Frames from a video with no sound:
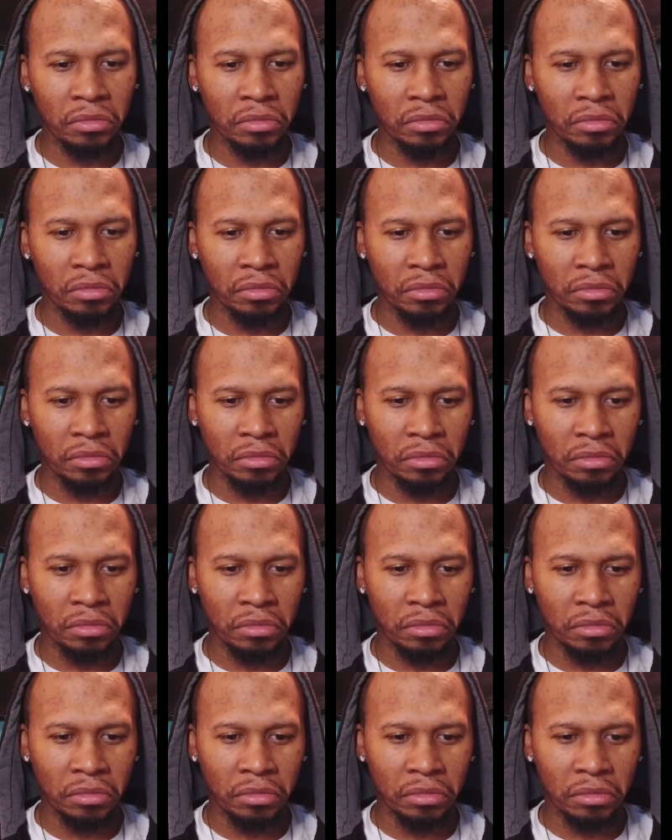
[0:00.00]

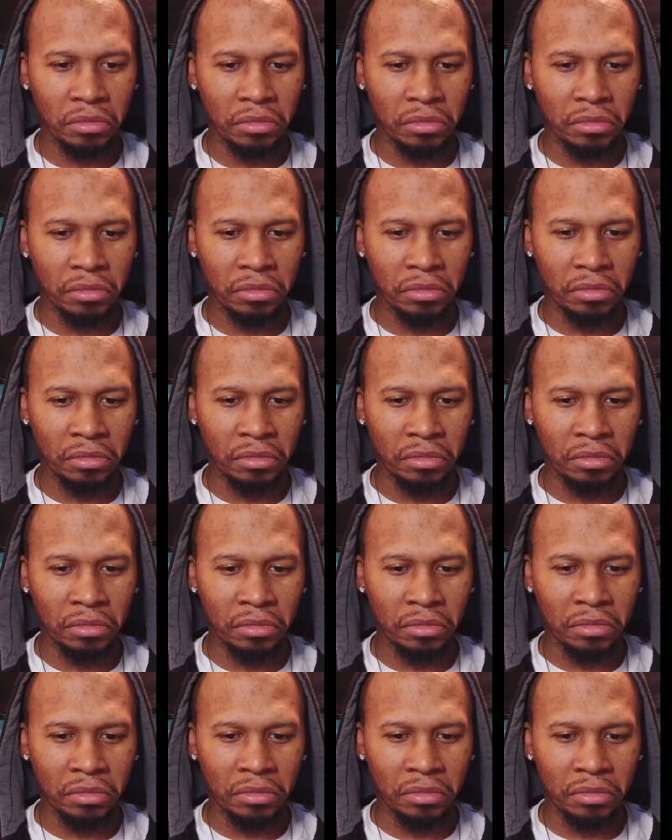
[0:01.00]

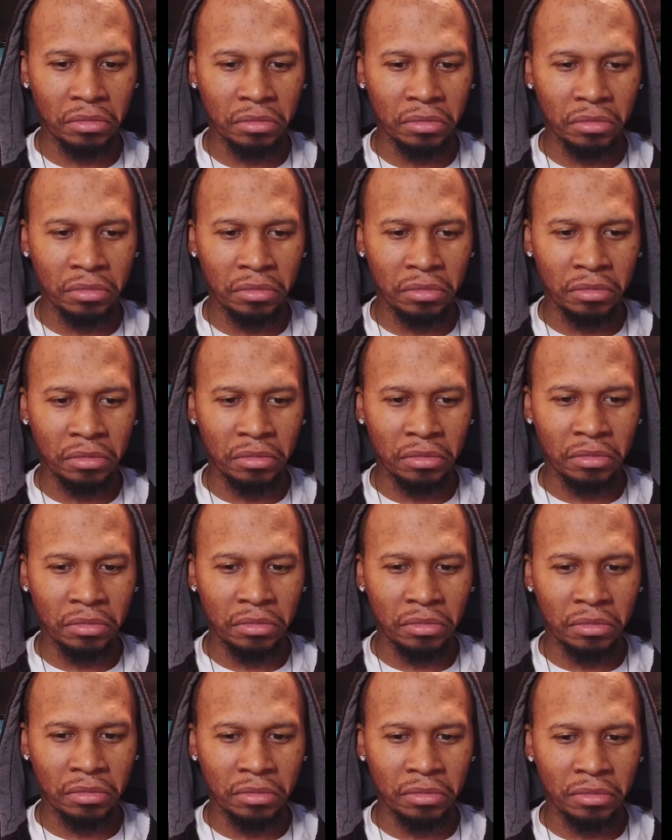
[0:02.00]

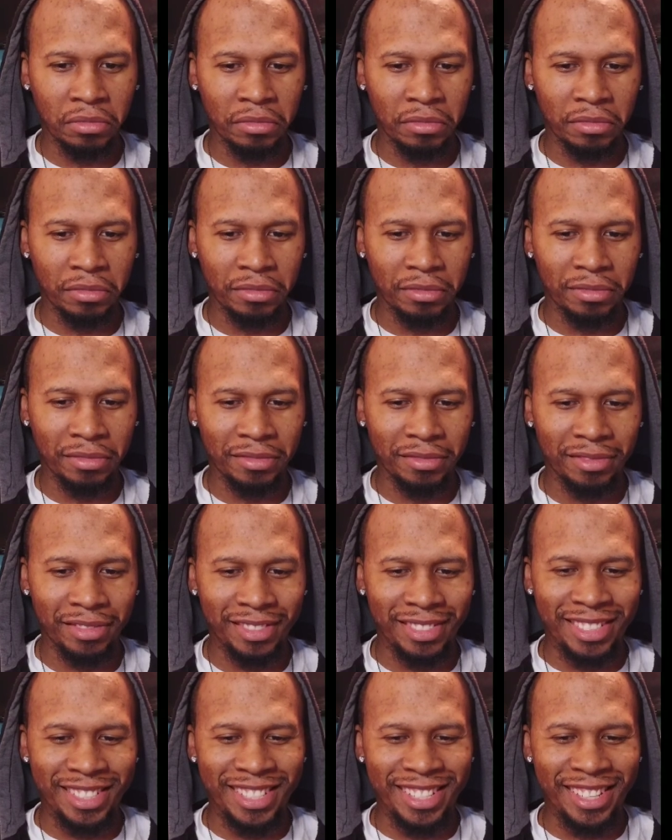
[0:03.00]

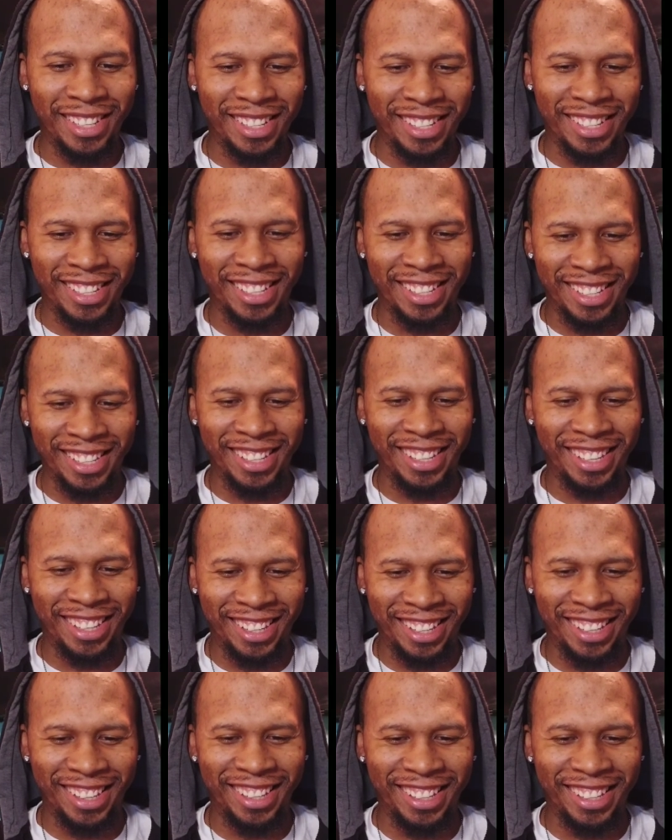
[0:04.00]
(silence)